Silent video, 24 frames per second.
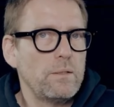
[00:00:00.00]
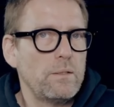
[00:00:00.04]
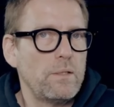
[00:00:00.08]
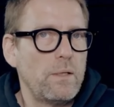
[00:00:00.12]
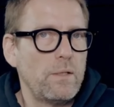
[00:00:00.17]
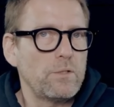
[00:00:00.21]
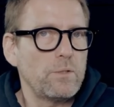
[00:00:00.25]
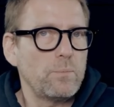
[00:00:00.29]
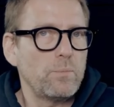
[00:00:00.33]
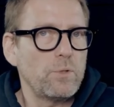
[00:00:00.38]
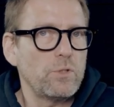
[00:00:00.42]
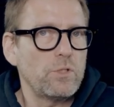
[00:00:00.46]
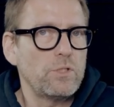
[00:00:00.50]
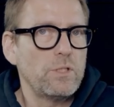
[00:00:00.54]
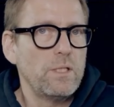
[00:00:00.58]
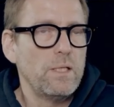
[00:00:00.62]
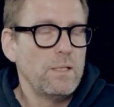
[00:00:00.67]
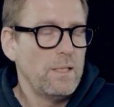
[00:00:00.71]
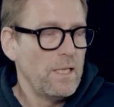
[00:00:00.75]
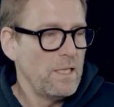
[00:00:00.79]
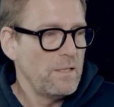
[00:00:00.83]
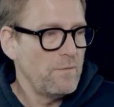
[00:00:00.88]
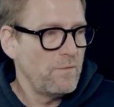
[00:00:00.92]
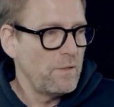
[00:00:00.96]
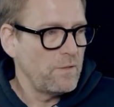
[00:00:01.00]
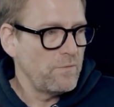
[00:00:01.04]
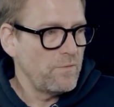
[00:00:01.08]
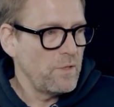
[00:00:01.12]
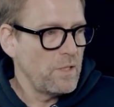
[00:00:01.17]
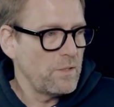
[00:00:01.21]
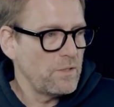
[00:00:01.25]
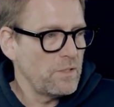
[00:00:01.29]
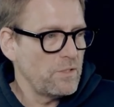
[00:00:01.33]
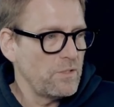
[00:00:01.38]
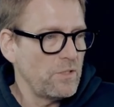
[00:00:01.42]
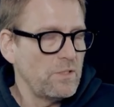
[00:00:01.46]
Does the machine have
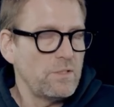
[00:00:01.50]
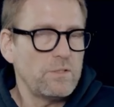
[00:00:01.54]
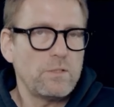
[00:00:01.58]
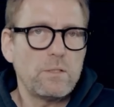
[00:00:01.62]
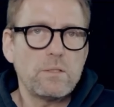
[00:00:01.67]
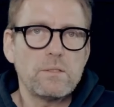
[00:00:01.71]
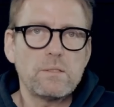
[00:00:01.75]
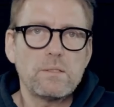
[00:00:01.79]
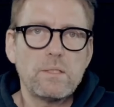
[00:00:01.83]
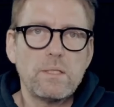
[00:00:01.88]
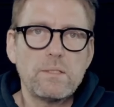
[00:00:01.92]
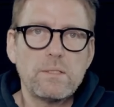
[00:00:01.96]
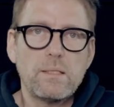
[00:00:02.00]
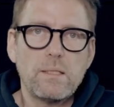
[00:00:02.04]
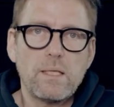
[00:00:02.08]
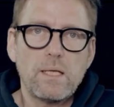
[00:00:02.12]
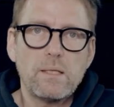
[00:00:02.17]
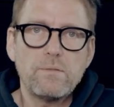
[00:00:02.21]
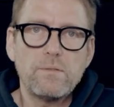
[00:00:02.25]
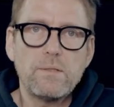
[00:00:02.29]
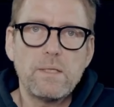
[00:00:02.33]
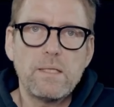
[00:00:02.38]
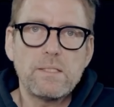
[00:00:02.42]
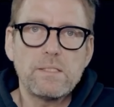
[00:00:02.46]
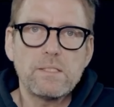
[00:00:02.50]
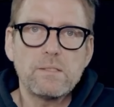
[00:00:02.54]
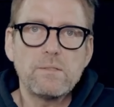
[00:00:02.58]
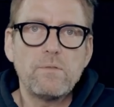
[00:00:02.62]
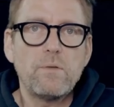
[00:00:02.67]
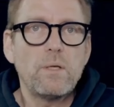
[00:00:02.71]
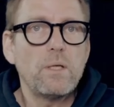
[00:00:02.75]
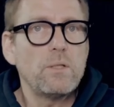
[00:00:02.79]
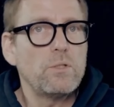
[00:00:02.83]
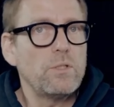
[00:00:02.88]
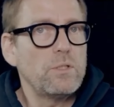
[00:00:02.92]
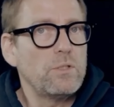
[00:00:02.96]
advantages? Does it have
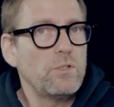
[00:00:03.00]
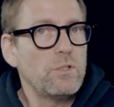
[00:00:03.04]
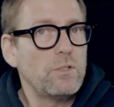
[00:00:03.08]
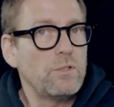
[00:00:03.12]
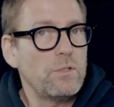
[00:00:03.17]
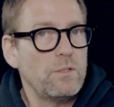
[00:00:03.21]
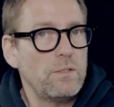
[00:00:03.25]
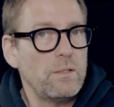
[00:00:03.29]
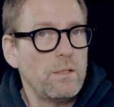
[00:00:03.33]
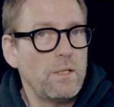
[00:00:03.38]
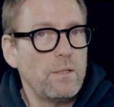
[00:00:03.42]
disadvantages?